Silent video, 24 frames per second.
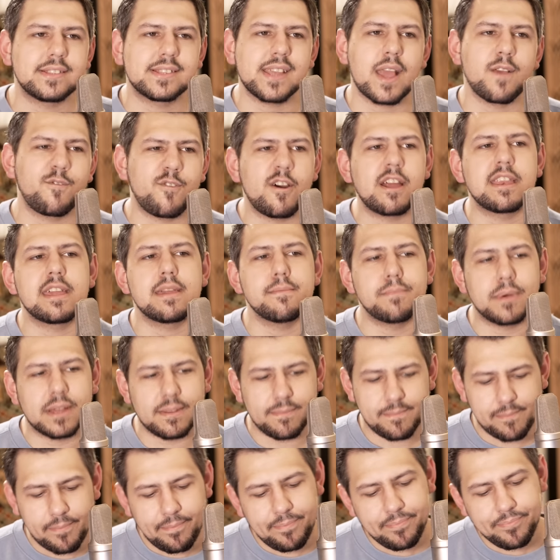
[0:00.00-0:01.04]
say funny,
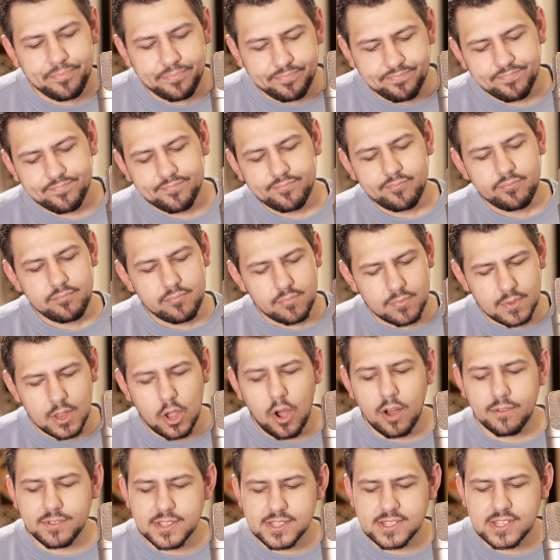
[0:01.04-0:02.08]
but
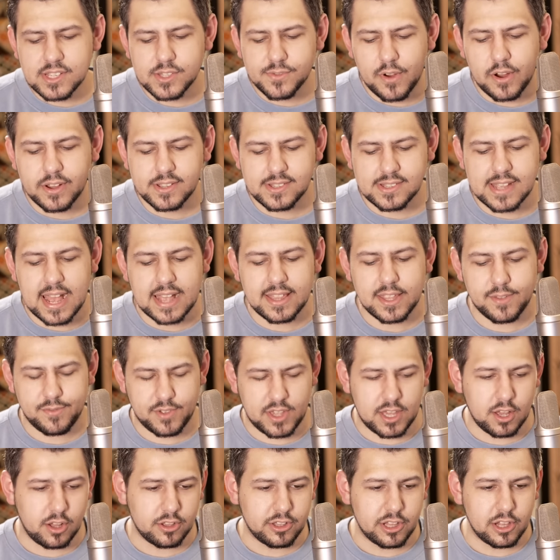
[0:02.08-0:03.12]
obviously it's very sad.
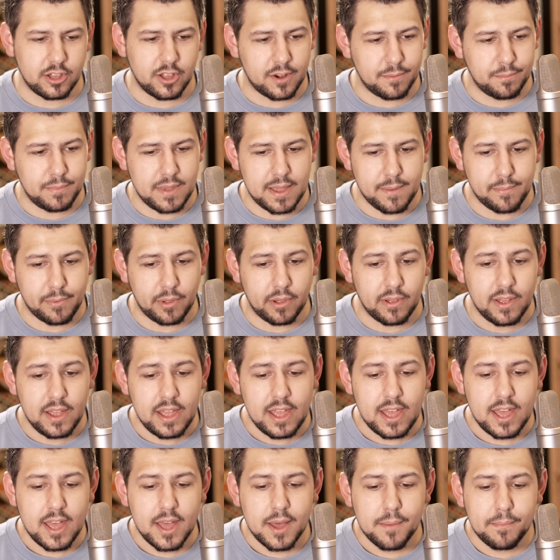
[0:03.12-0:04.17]
They've killed a lot of people.
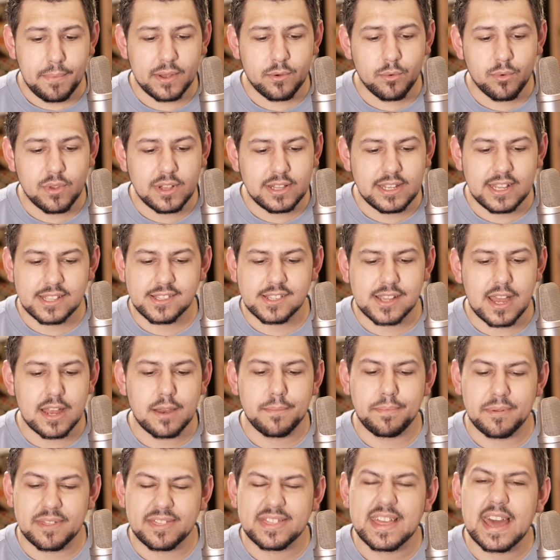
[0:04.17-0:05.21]
But really, it's kind
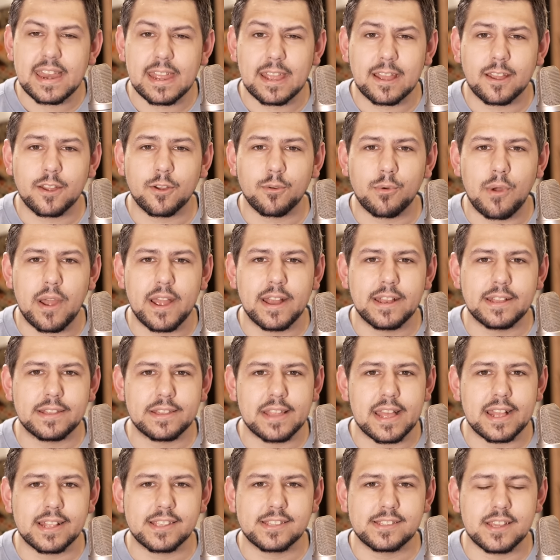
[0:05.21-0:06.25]
of pathetic, right?
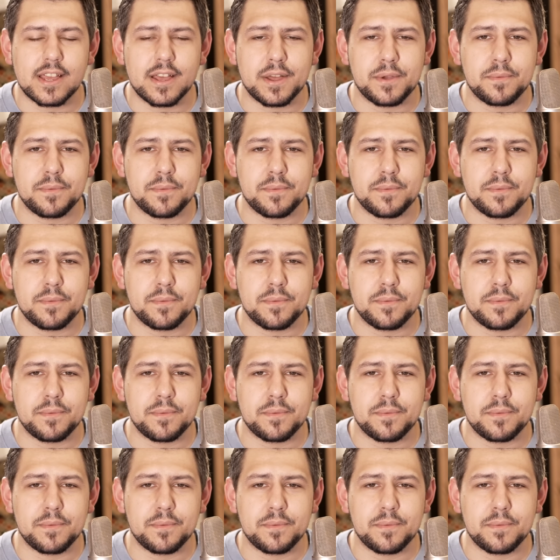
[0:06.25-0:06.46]
That